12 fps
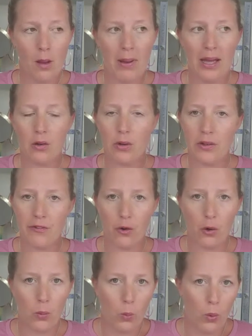by going
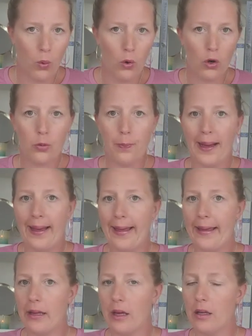for a walk,
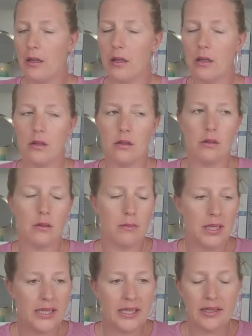by
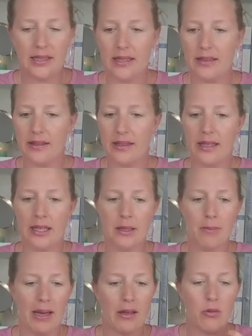
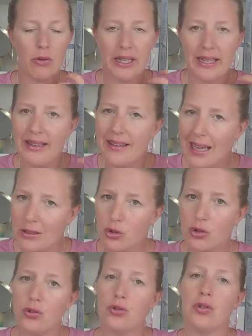meditating, by going in
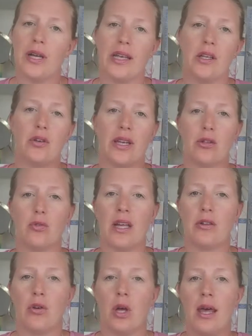nature and connect to
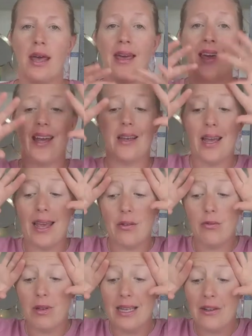nature,
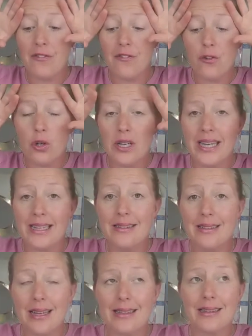and really
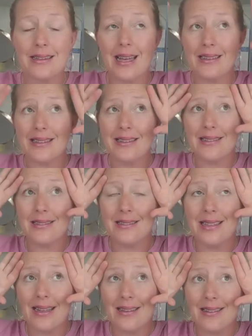forget
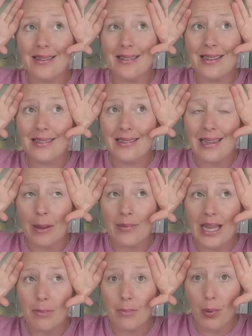that
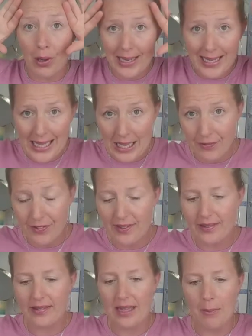system, that belief
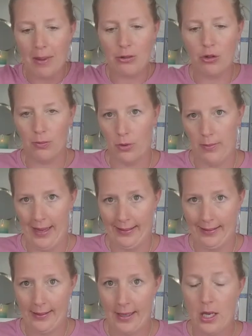system at the
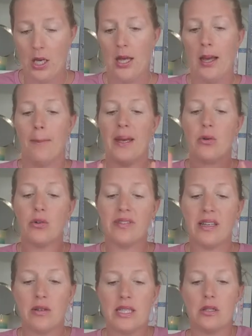moment, because
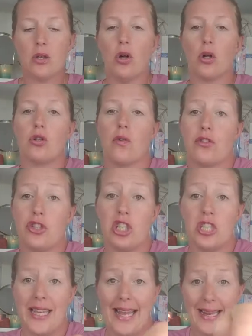there is a lot of
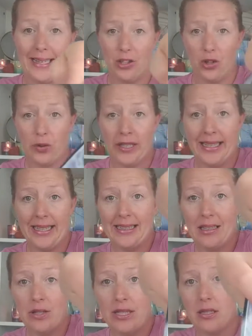change. Okay,
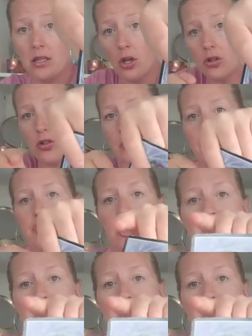there is lots of